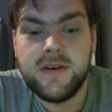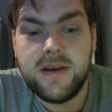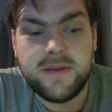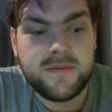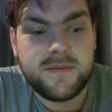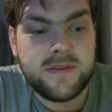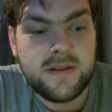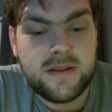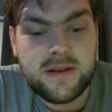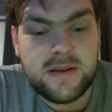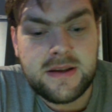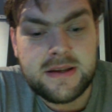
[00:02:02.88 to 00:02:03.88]

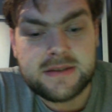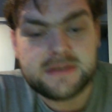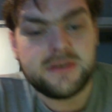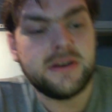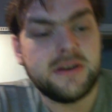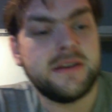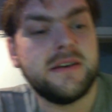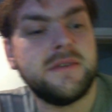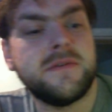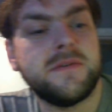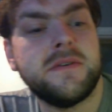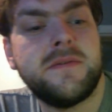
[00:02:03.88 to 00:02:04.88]
It's solid enough where
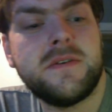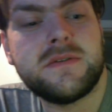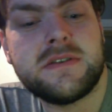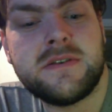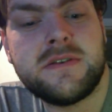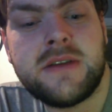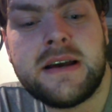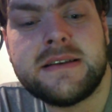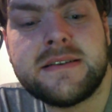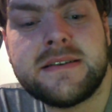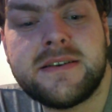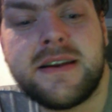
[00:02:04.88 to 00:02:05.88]
it feels as though that isn't
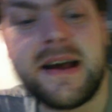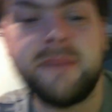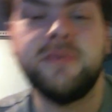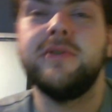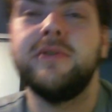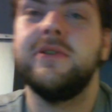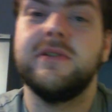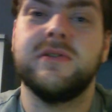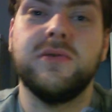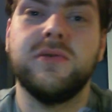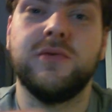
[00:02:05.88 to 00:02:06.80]
going to happen at all.